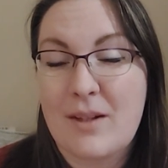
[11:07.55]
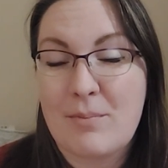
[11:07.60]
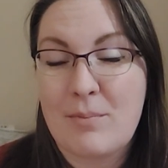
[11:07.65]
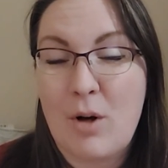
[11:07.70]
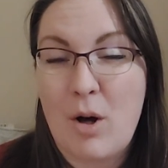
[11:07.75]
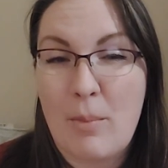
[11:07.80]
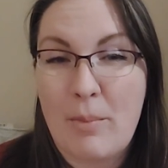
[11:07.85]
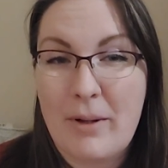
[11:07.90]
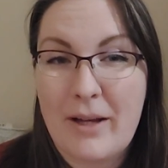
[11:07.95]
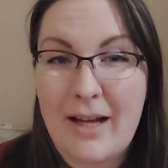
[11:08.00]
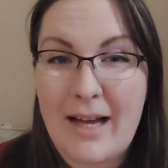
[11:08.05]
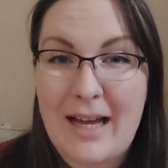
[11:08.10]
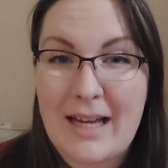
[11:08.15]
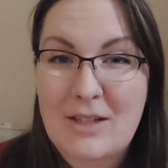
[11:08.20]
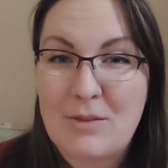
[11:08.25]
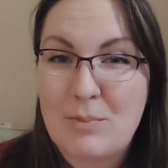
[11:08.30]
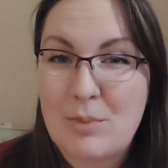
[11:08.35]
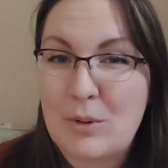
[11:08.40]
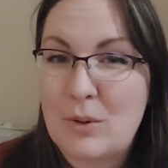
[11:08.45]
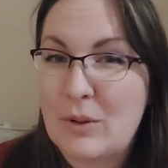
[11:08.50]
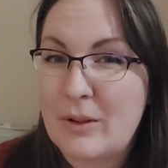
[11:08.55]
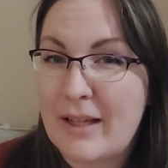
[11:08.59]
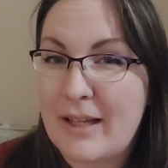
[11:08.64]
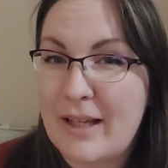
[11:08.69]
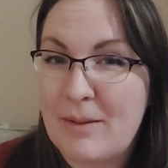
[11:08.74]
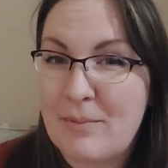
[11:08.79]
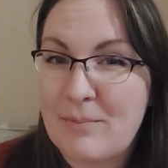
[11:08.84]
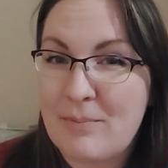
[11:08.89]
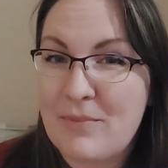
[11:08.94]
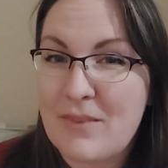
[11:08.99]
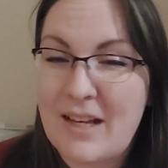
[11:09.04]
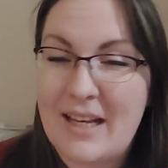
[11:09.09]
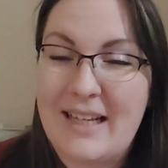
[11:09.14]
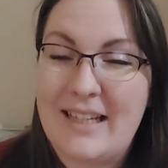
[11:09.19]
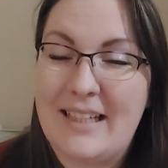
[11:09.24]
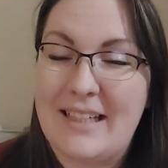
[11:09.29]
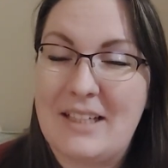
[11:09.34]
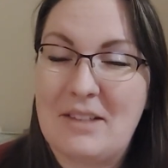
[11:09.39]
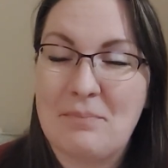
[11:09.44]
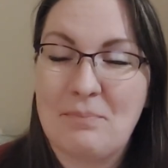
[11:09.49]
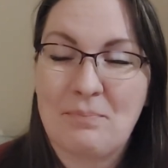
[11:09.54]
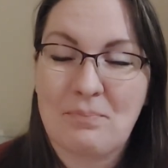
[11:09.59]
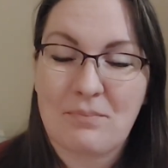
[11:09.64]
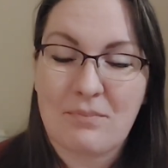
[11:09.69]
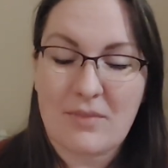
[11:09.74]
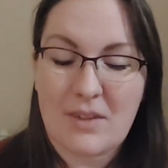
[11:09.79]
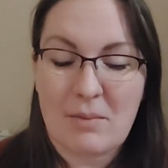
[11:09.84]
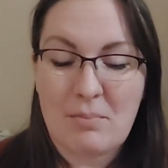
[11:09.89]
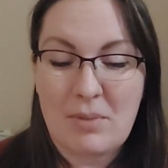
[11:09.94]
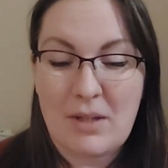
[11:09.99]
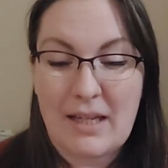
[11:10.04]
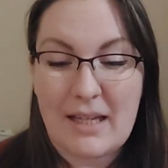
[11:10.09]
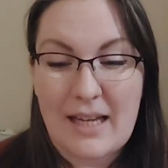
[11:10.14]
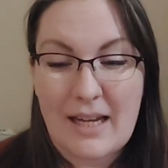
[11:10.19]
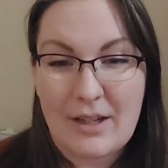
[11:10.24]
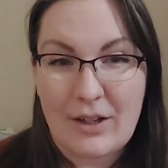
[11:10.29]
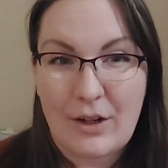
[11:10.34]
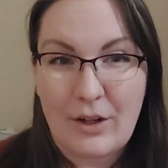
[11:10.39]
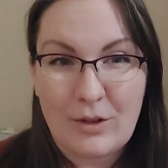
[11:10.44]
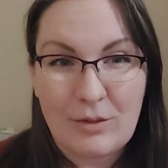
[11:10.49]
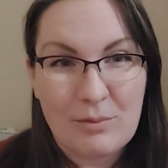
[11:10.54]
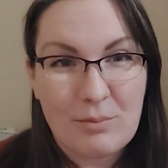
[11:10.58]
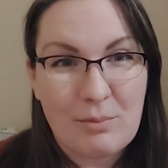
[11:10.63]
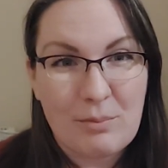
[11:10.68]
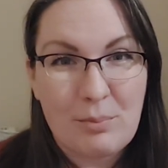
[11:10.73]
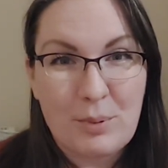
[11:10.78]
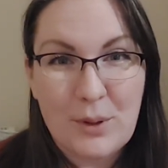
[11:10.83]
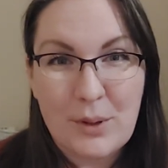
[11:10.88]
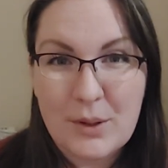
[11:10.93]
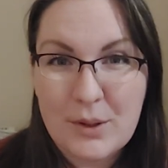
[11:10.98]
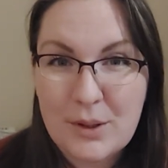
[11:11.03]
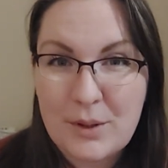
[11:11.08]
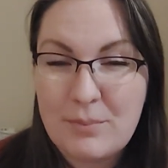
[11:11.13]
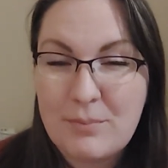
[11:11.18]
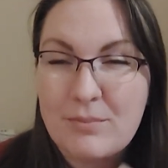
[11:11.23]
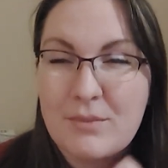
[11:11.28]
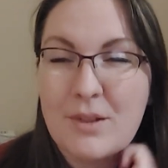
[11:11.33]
Papa had bought him a piano book,